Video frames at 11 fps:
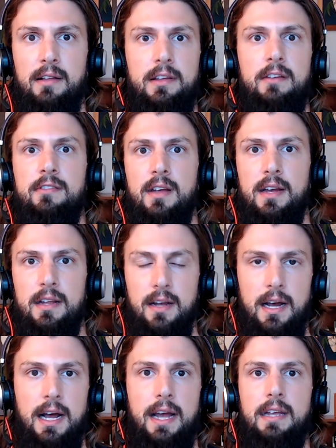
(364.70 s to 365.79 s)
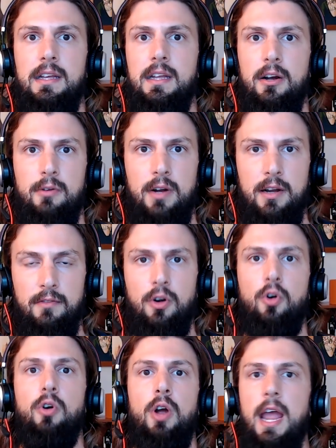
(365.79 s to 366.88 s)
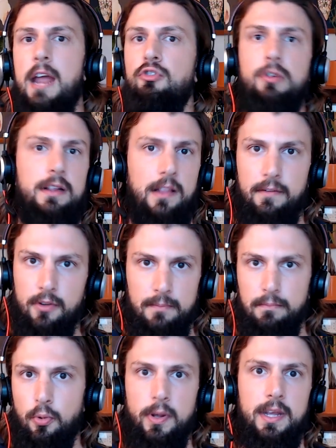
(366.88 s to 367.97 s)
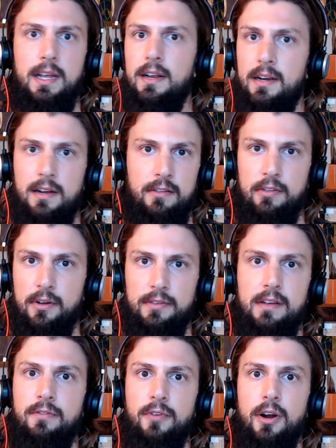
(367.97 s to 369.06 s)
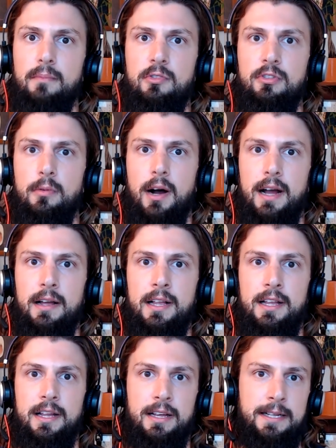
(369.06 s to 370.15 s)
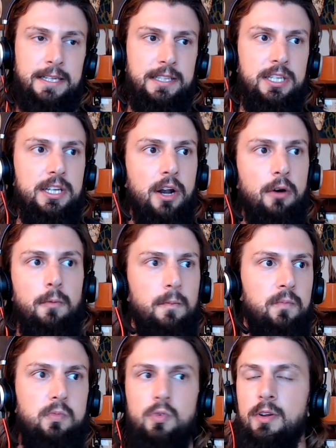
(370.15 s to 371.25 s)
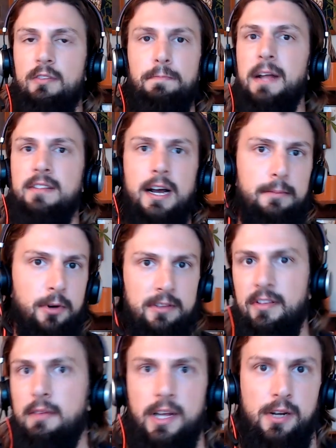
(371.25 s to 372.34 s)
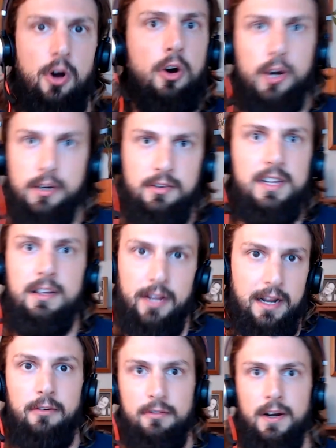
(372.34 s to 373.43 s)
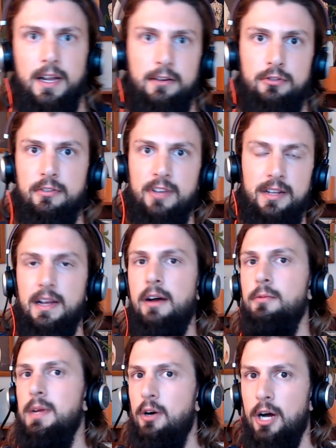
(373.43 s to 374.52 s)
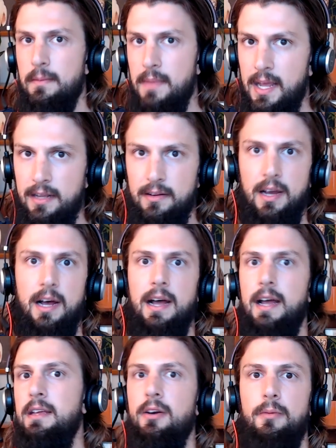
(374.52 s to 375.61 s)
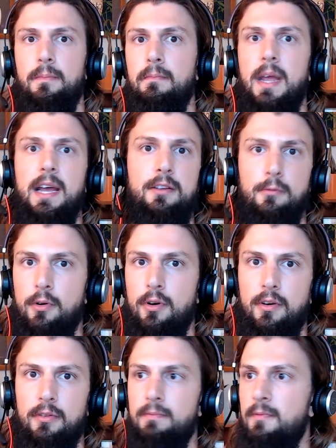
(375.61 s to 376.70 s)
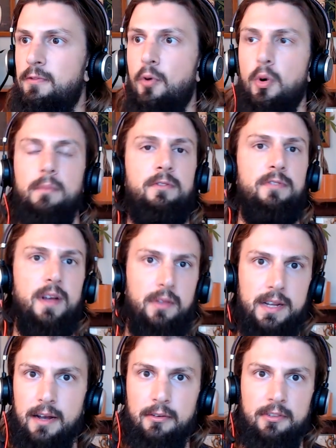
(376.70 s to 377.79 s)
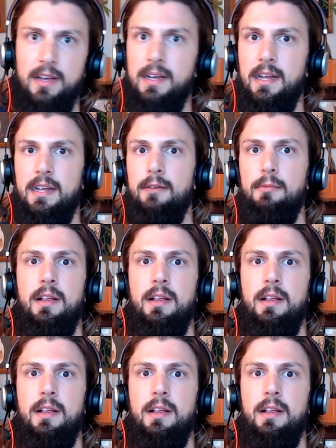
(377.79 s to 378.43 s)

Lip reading: at least at kind of an entry level employee at a consulting firm, to you know spend time on, say, like R&D. Like, I was very interested in how do we automate manual form filling. I was like, can we